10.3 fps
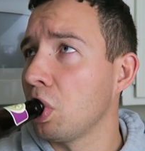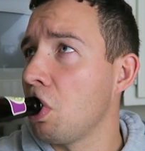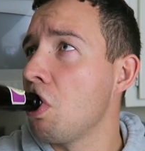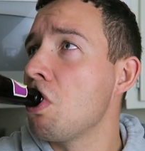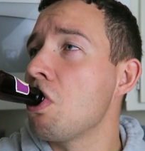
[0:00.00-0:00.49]

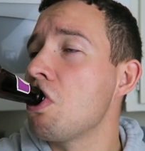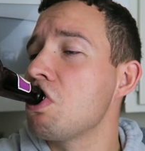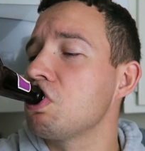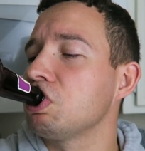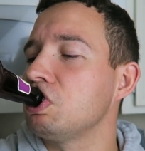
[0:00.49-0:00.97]

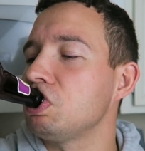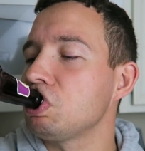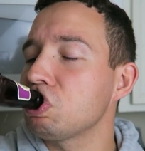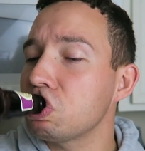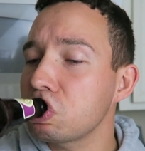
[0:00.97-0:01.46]

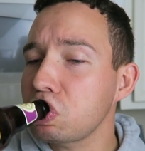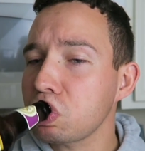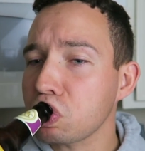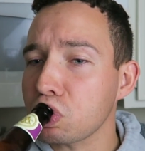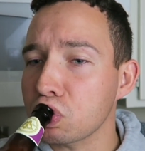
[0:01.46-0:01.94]

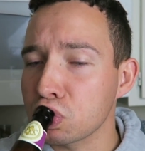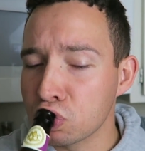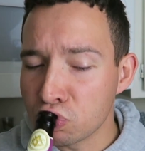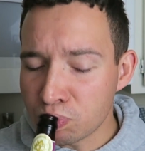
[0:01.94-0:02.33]
Nothing is said.